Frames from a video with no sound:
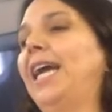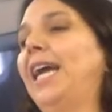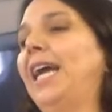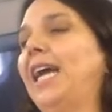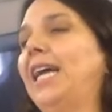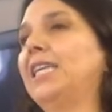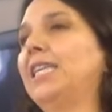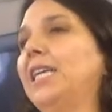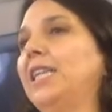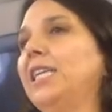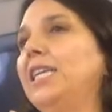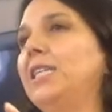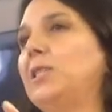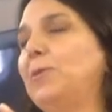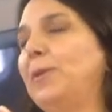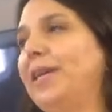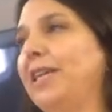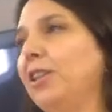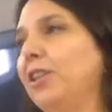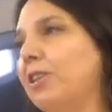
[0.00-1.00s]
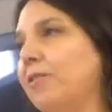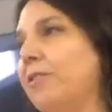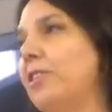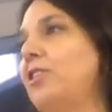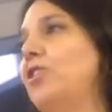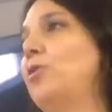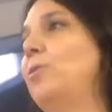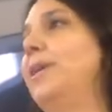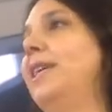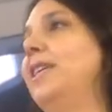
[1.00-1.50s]
And at least we can look for
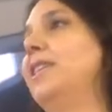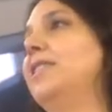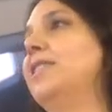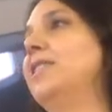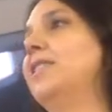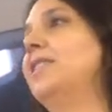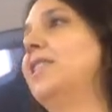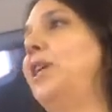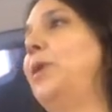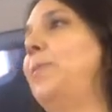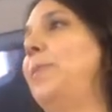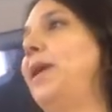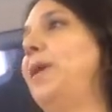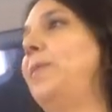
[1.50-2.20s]
trends and